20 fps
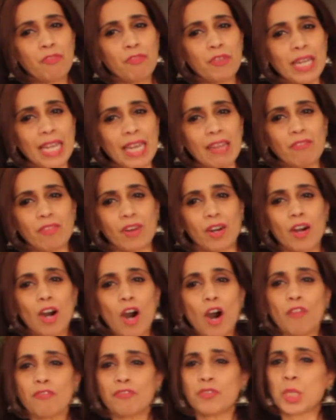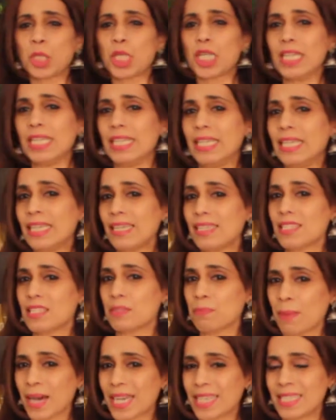flavor of chili is
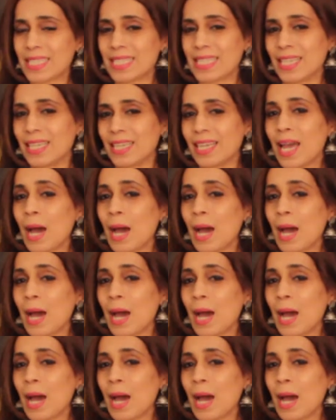spicy,